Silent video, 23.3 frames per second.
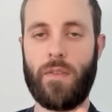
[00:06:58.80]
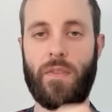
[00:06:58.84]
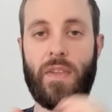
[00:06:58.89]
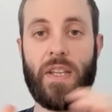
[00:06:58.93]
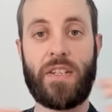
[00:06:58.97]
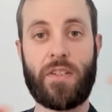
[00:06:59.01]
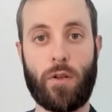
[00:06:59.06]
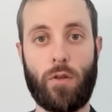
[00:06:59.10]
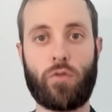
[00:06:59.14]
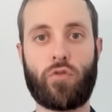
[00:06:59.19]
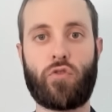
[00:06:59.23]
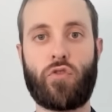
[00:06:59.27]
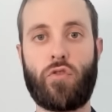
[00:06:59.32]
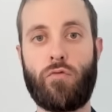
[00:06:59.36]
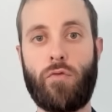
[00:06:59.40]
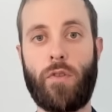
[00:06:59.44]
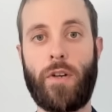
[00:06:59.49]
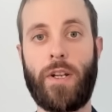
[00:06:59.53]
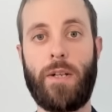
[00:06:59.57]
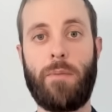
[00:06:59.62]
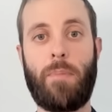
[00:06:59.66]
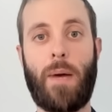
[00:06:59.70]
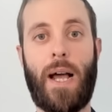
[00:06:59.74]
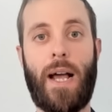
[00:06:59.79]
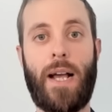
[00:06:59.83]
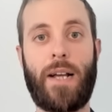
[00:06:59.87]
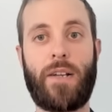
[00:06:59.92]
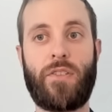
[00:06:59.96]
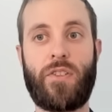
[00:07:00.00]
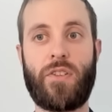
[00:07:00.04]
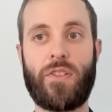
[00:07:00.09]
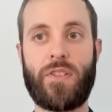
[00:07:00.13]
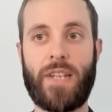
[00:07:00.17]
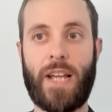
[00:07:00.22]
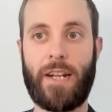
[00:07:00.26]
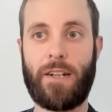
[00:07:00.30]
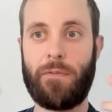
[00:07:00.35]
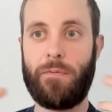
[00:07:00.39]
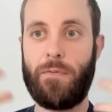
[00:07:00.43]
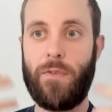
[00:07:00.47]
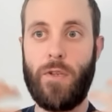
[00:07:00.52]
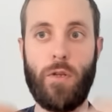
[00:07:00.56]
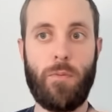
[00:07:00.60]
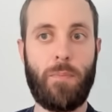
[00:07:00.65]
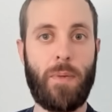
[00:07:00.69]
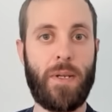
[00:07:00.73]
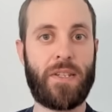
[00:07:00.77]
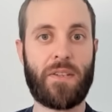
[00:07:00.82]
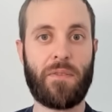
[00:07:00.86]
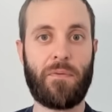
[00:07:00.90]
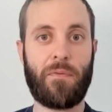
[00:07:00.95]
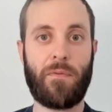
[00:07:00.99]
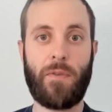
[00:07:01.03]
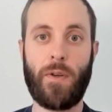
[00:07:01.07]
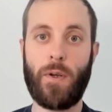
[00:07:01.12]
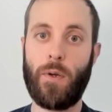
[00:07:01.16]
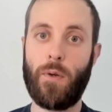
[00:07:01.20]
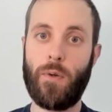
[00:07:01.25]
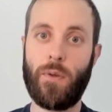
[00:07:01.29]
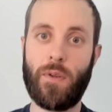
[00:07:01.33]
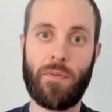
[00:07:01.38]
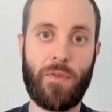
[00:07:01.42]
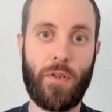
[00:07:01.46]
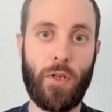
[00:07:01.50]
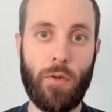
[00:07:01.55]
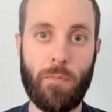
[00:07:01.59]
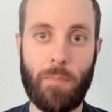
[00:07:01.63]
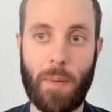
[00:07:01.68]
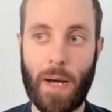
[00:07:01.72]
This ultra running bag just had a few bits of food, a few